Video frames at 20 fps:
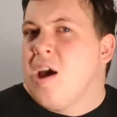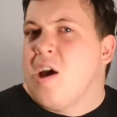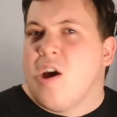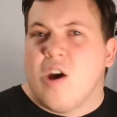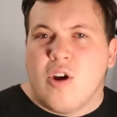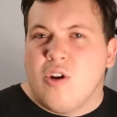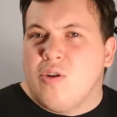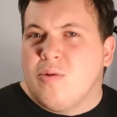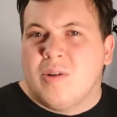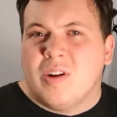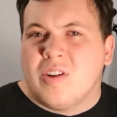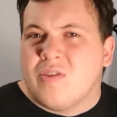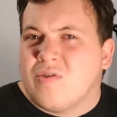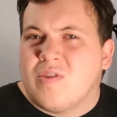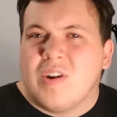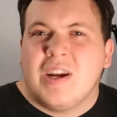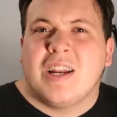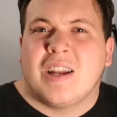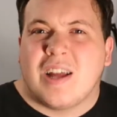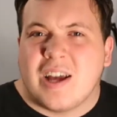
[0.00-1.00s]
who would have
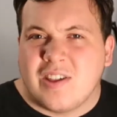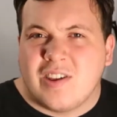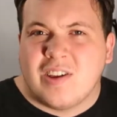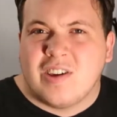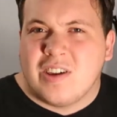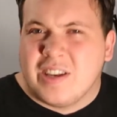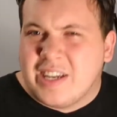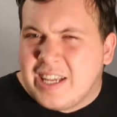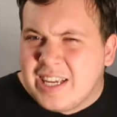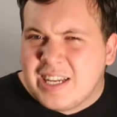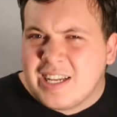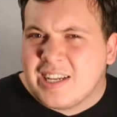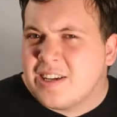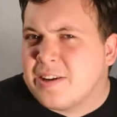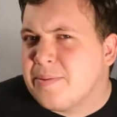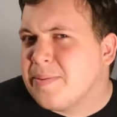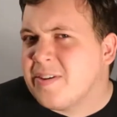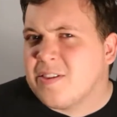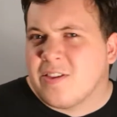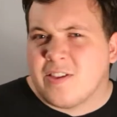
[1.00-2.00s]
realised that you needed to
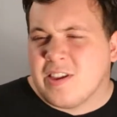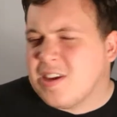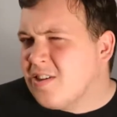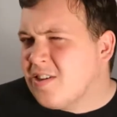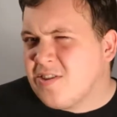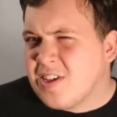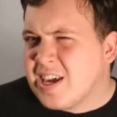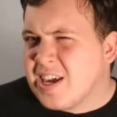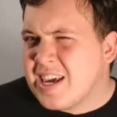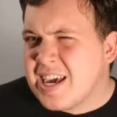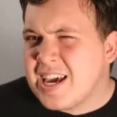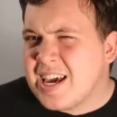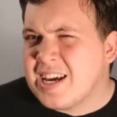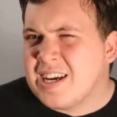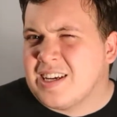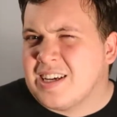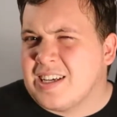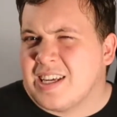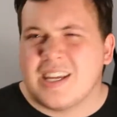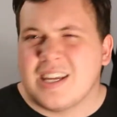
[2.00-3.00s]
be
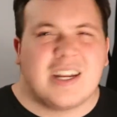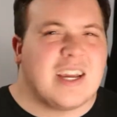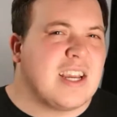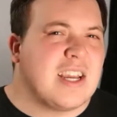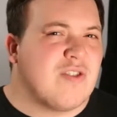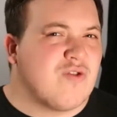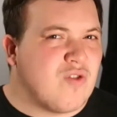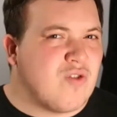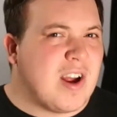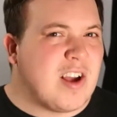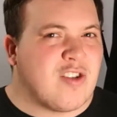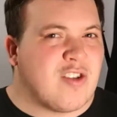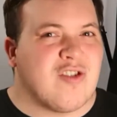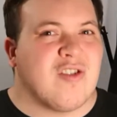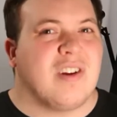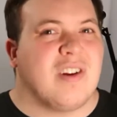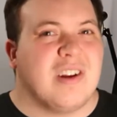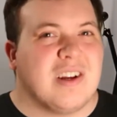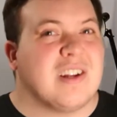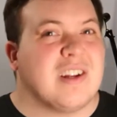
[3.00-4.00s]
thinking in a
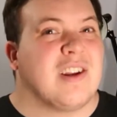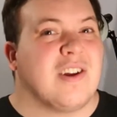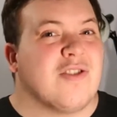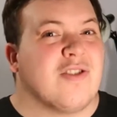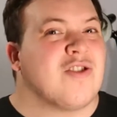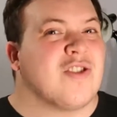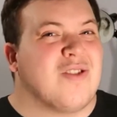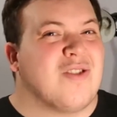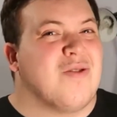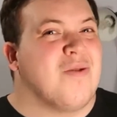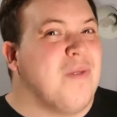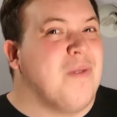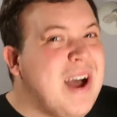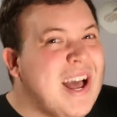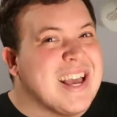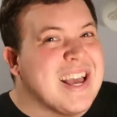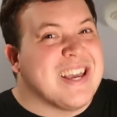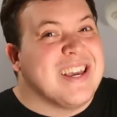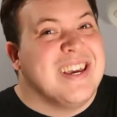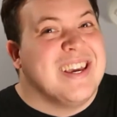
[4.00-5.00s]
rational and logical
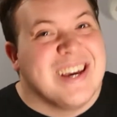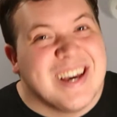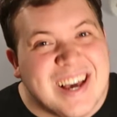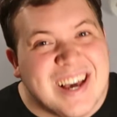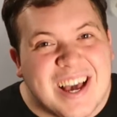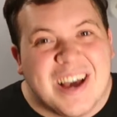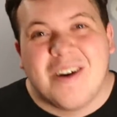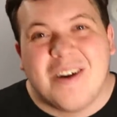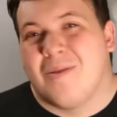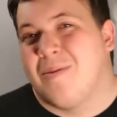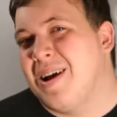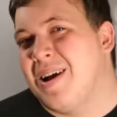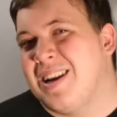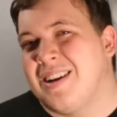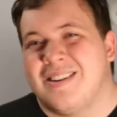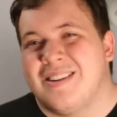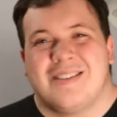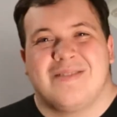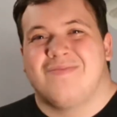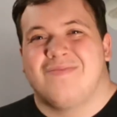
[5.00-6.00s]
way
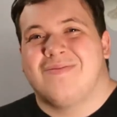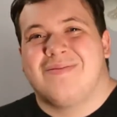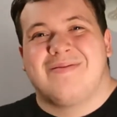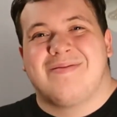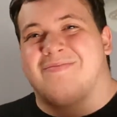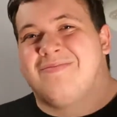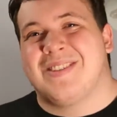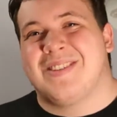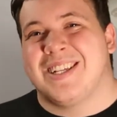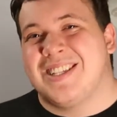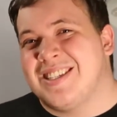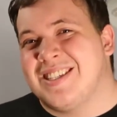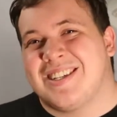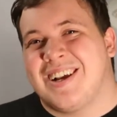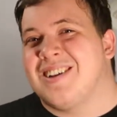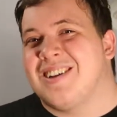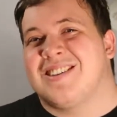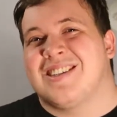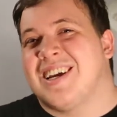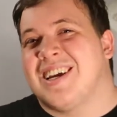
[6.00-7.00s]
when
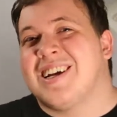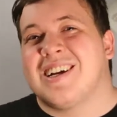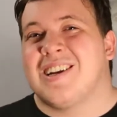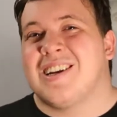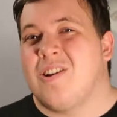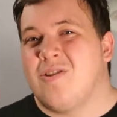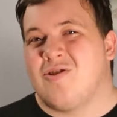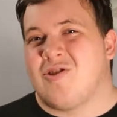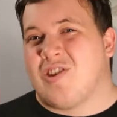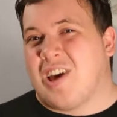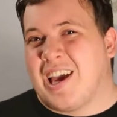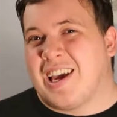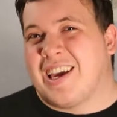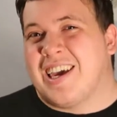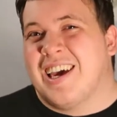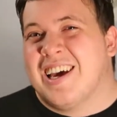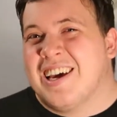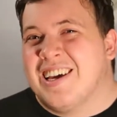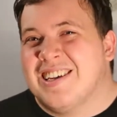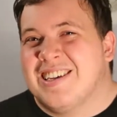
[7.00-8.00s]
discussing
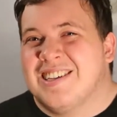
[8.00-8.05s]
logic?